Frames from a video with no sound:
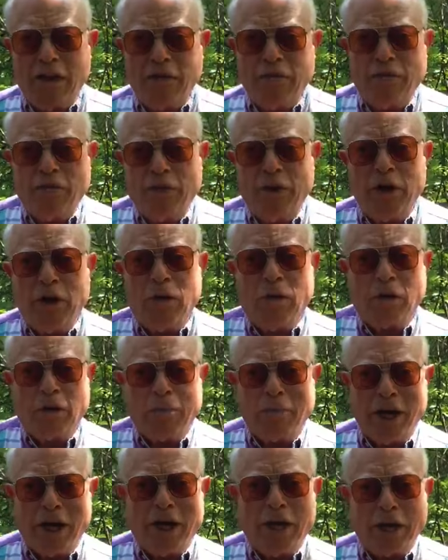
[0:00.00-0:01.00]
and
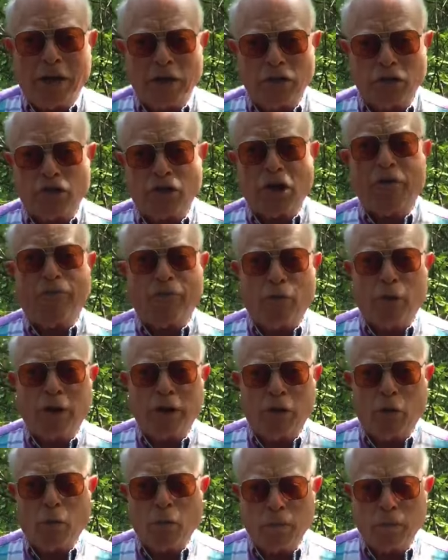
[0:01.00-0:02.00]
feel the pain and
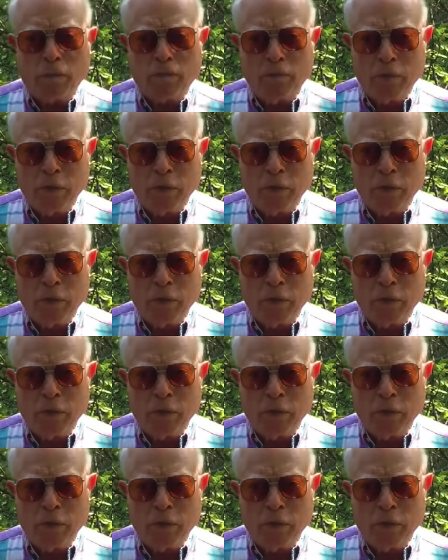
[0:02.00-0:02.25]
suffering that